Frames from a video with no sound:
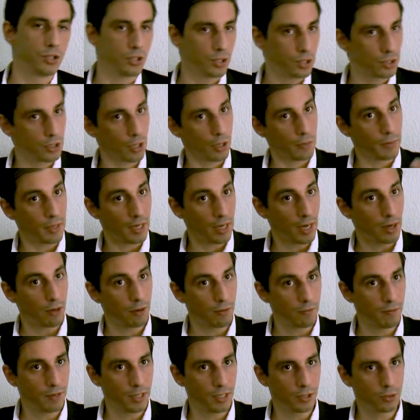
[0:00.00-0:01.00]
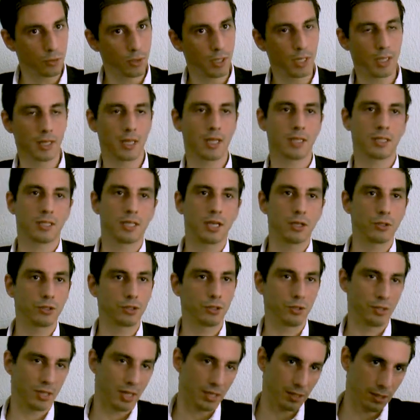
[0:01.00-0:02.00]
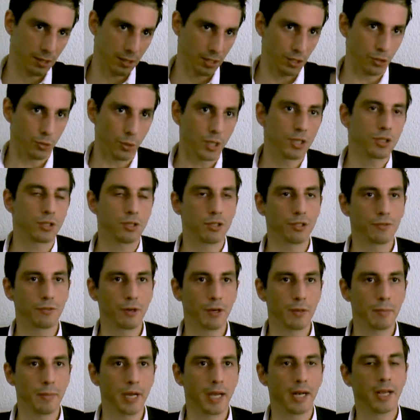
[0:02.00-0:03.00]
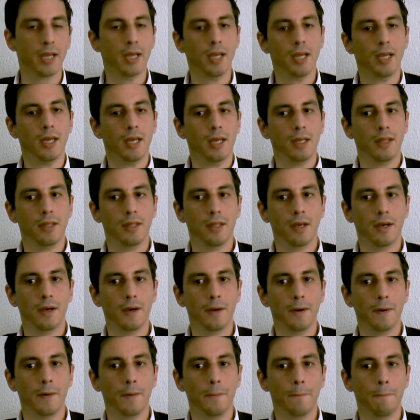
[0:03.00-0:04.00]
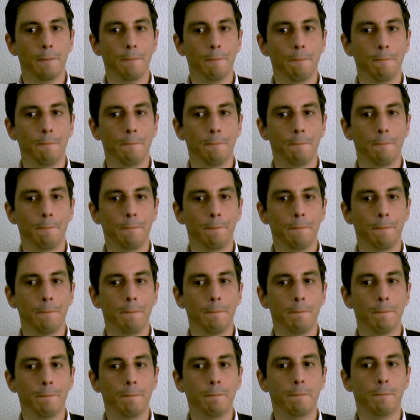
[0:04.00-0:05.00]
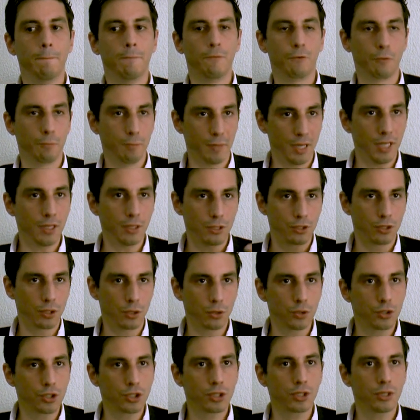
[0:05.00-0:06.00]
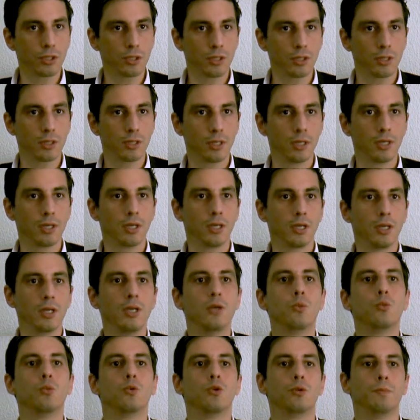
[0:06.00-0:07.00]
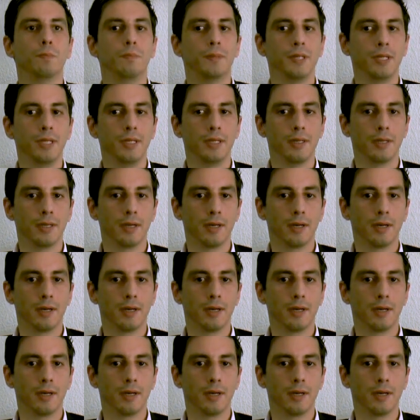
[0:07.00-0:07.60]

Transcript: just coming out of Venezuela. That tells you that the situation is very bad. Um, for me, the solution it would be